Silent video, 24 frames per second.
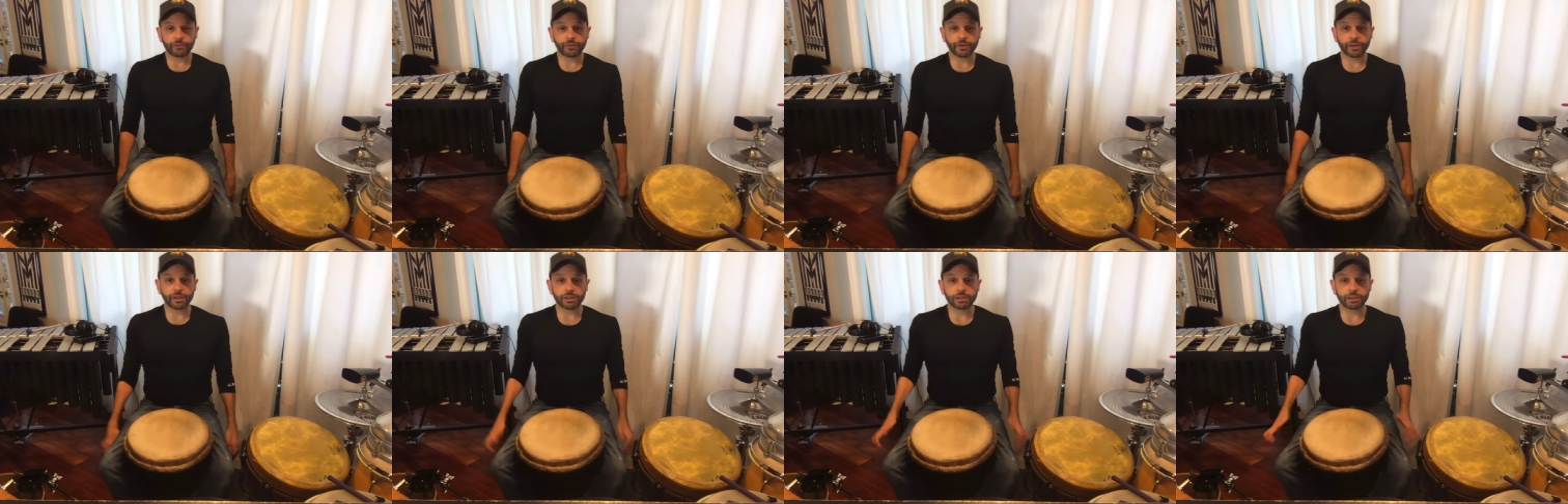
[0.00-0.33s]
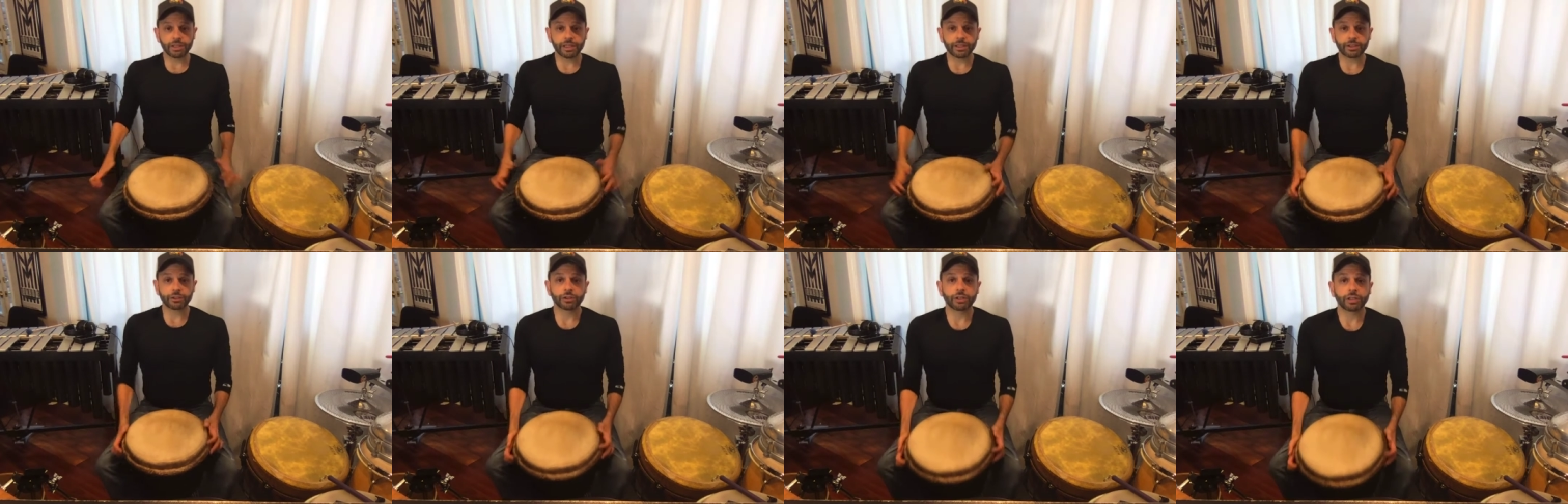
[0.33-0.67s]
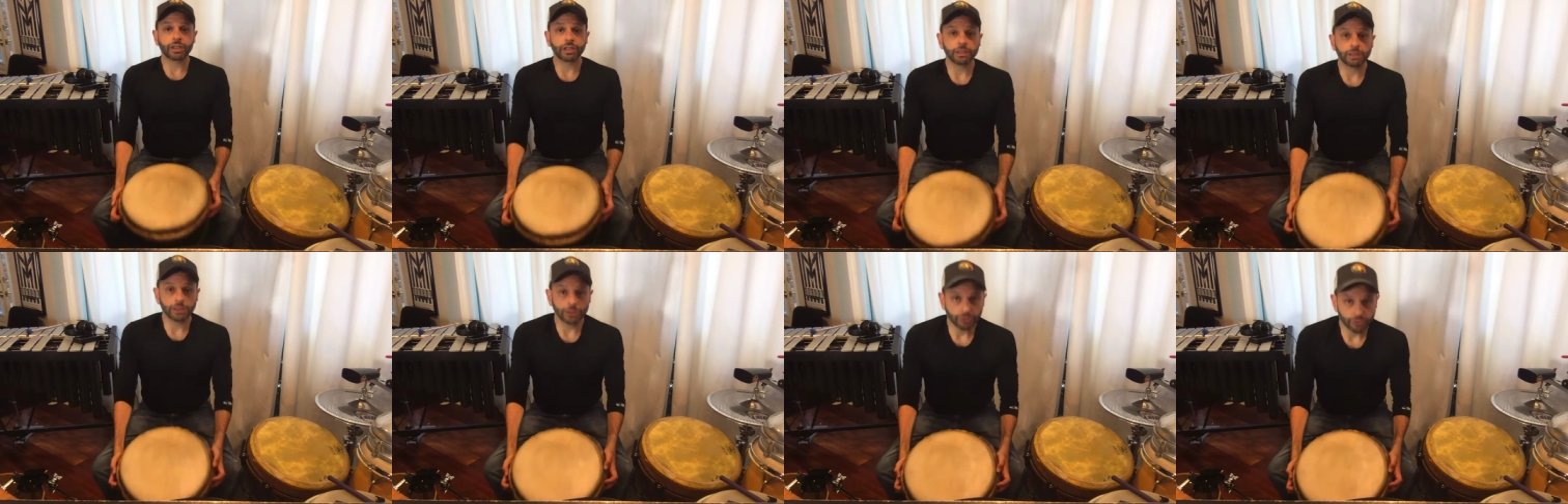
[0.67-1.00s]
feeling like you're going
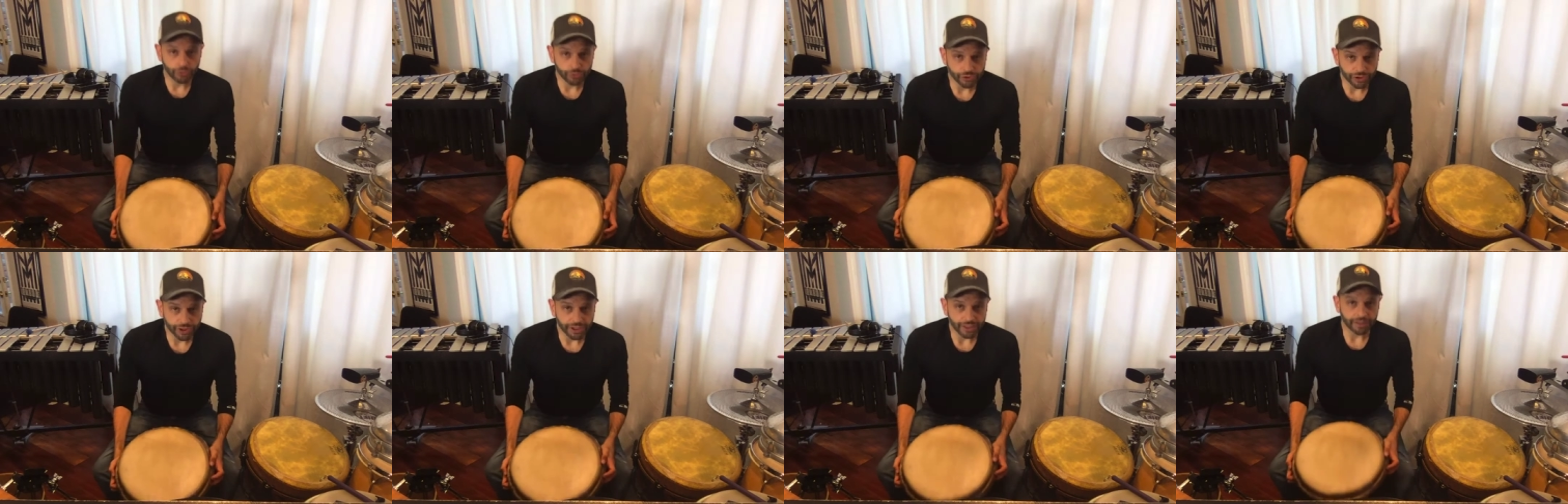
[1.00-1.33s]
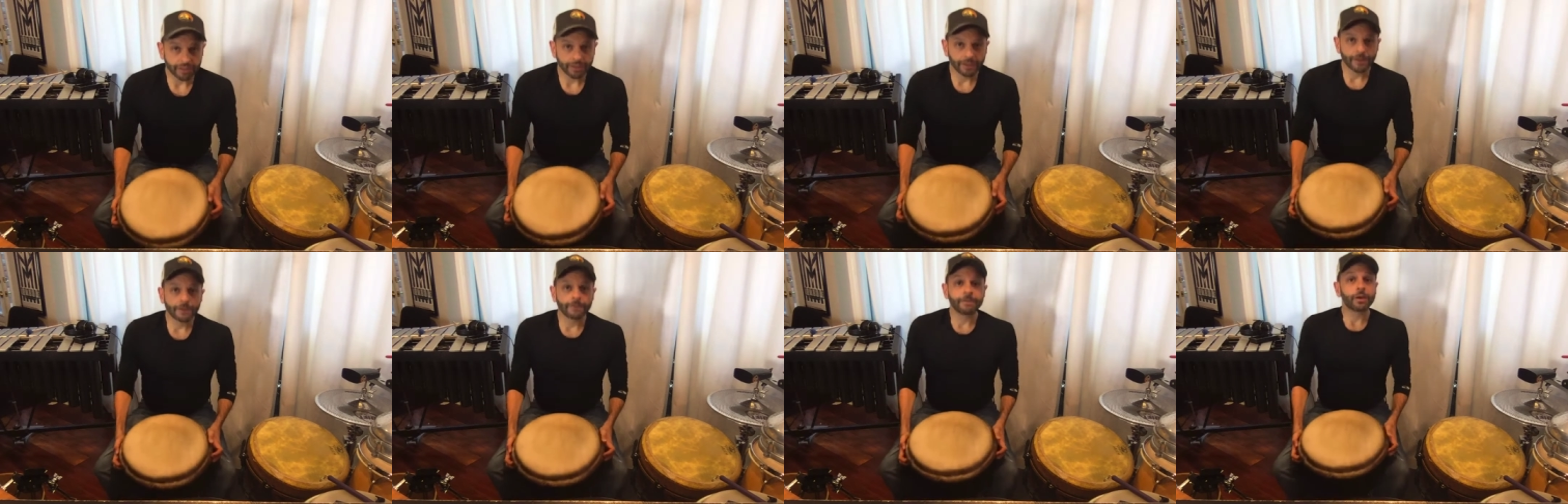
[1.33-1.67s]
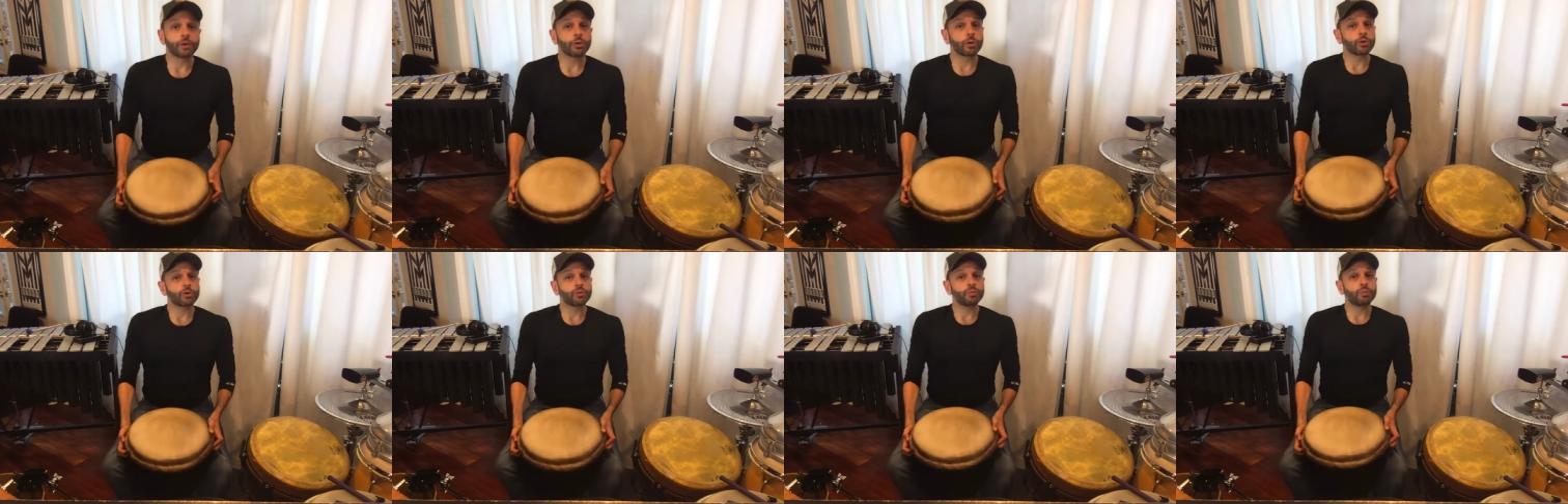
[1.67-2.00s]
to lose it. Now
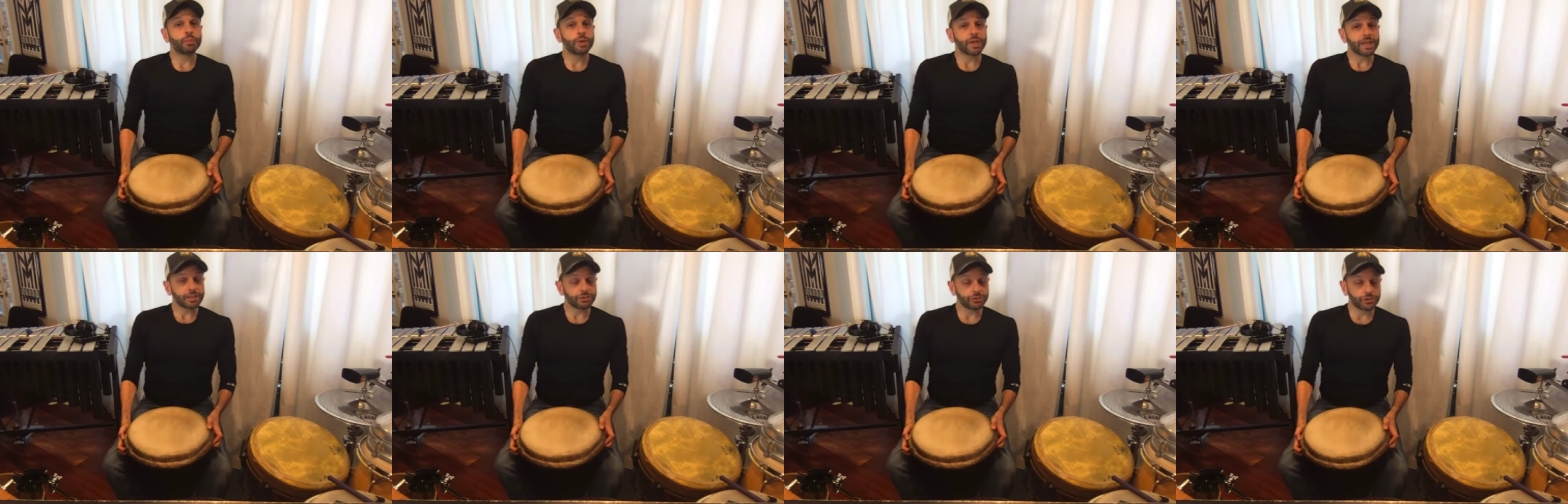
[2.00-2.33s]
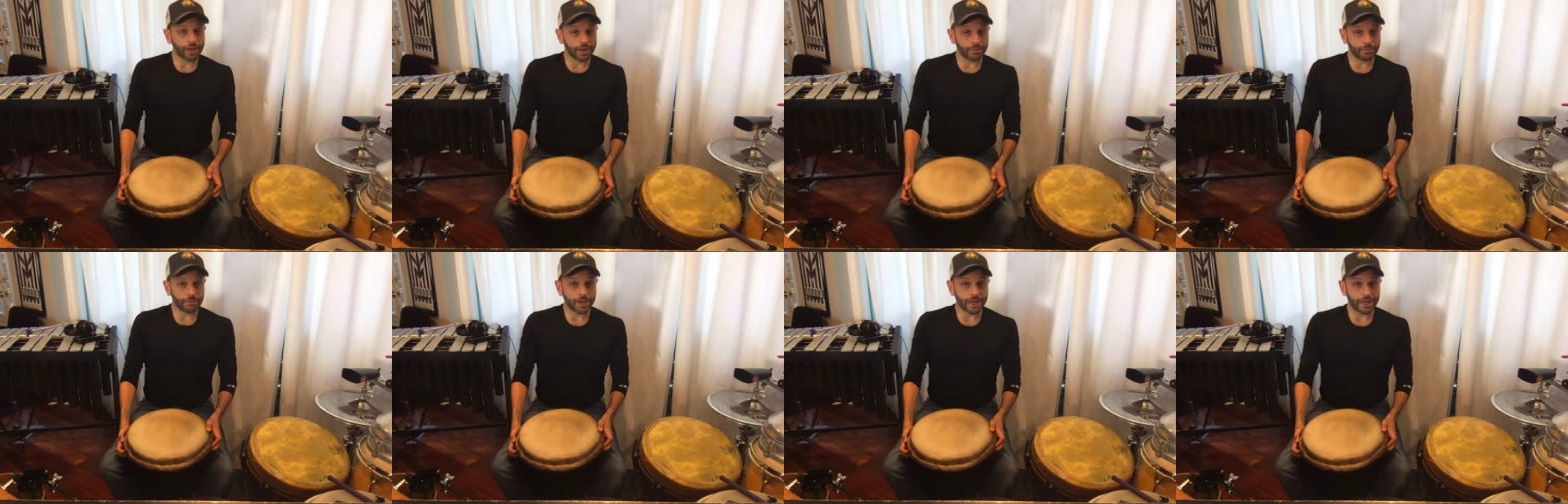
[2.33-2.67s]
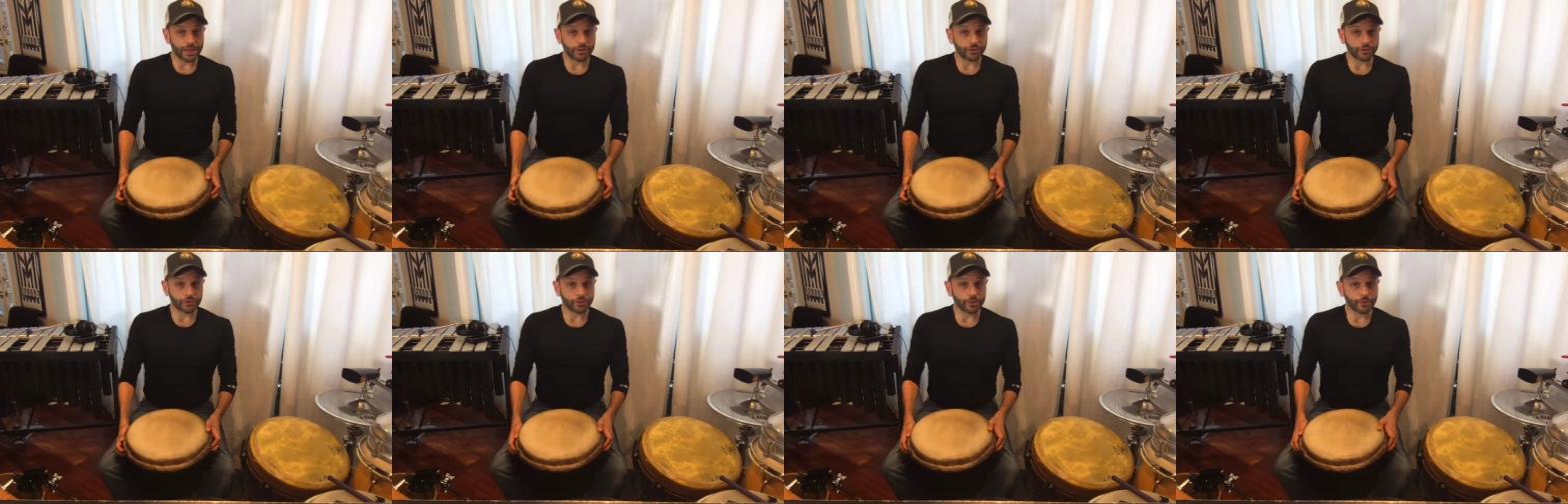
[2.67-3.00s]
those big
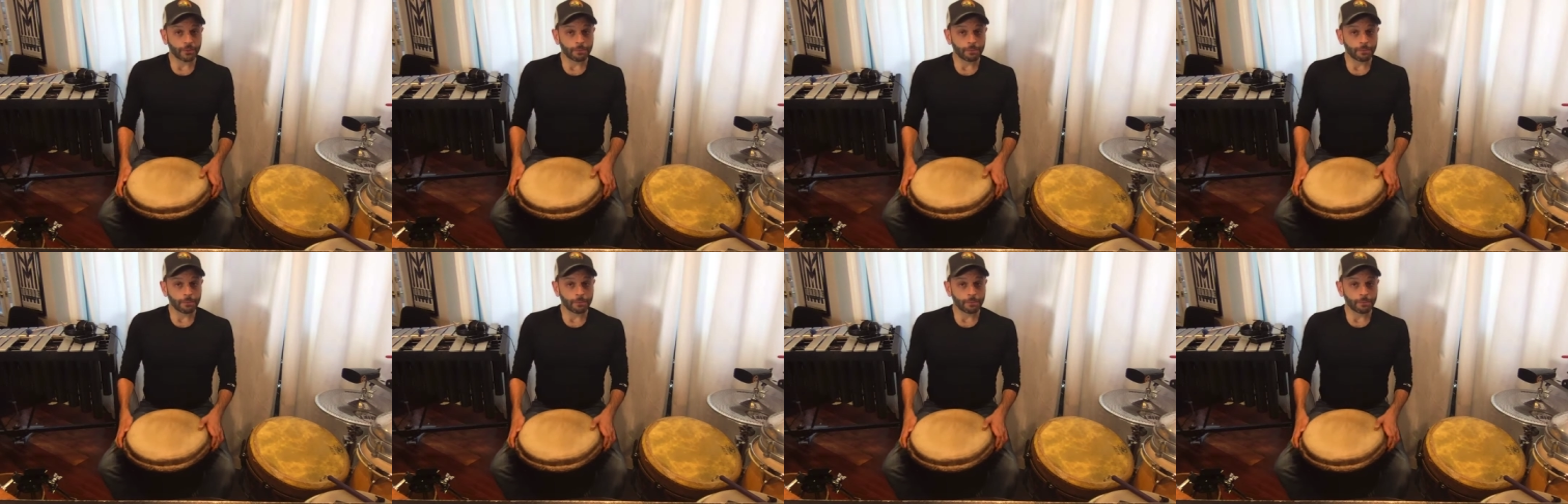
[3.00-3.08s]
djembes